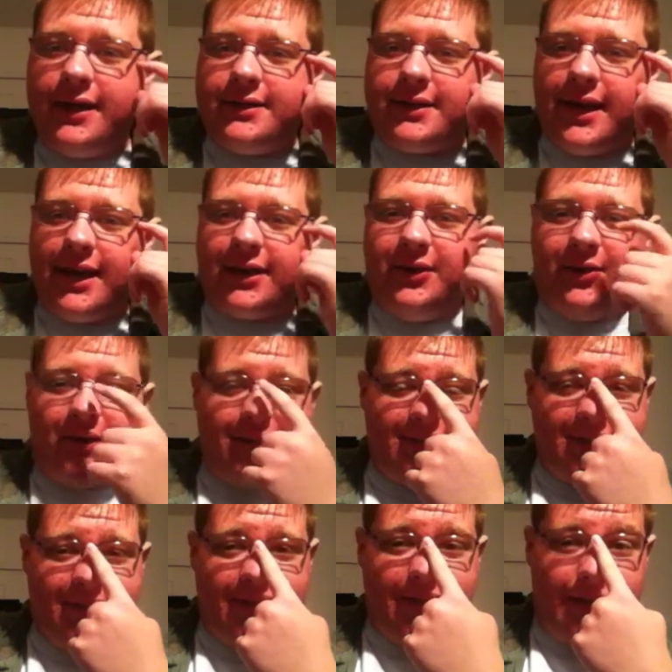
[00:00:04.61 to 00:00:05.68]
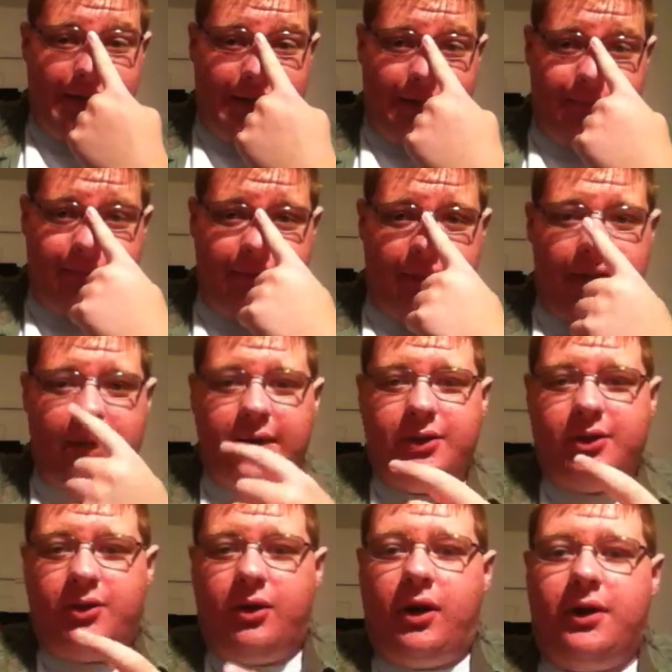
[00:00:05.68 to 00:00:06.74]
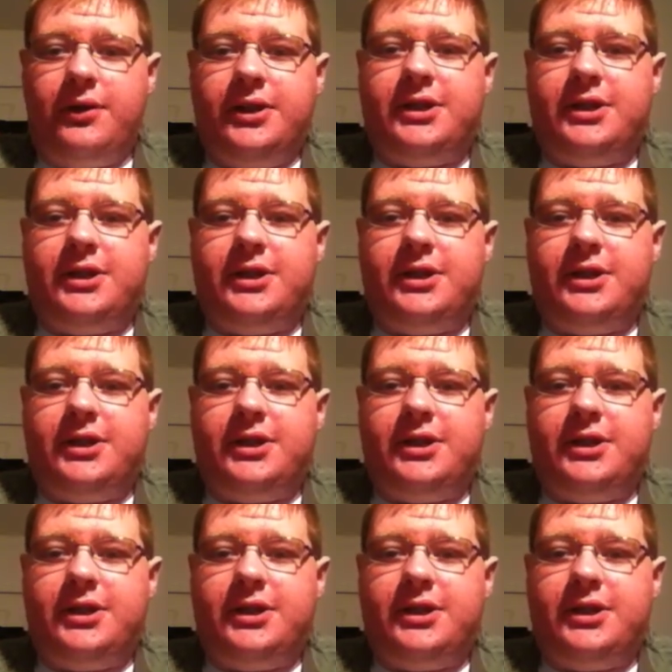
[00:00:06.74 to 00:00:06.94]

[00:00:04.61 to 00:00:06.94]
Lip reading: Zach Lewis, and you're on